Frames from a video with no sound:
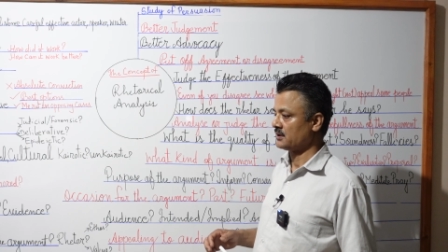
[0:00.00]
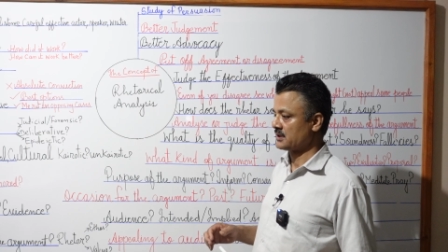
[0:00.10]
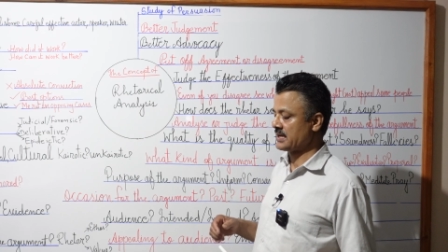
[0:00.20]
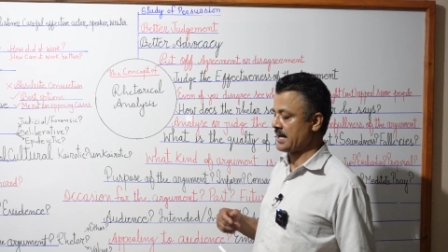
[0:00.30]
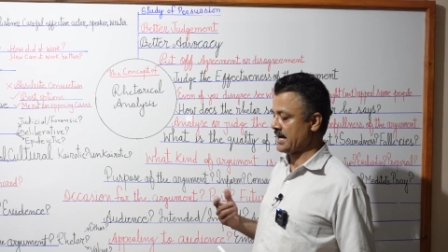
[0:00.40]

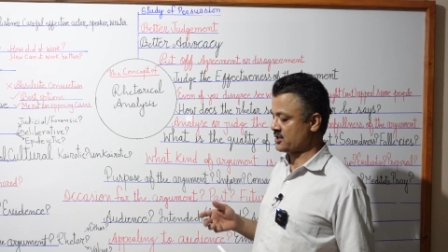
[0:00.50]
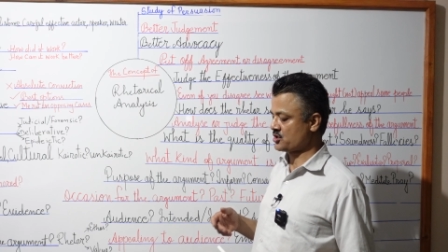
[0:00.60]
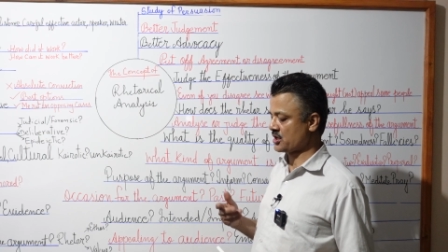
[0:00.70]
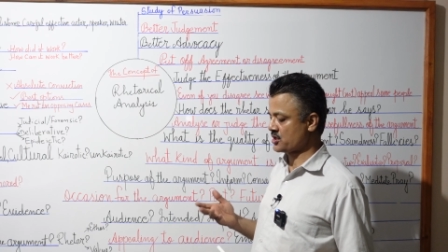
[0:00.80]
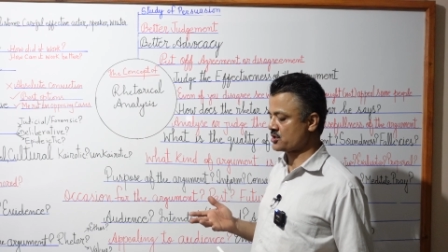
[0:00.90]
the
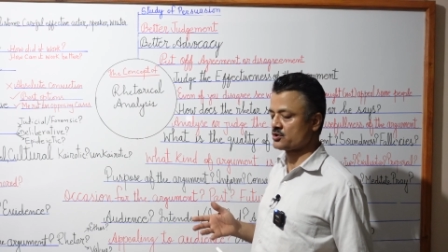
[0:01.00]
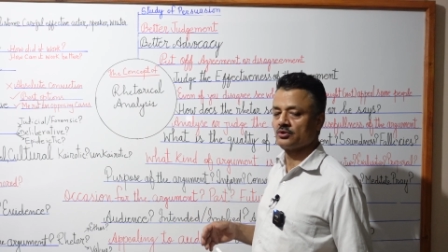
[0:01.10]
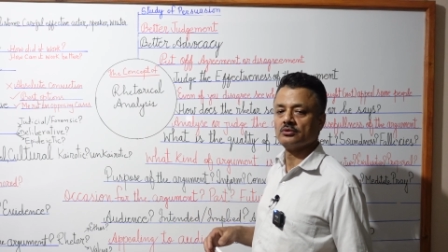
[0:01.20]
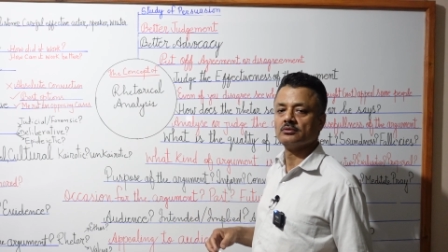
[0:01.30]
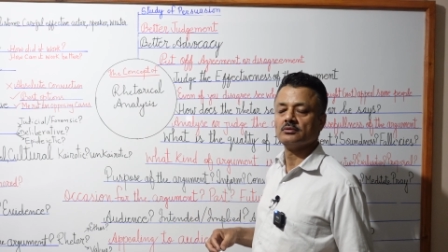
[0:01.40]
access
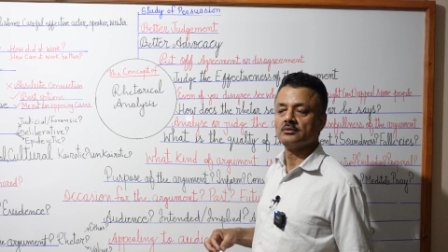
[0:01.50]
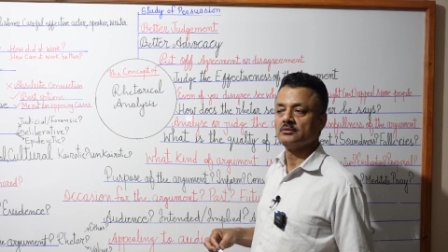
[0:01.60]
to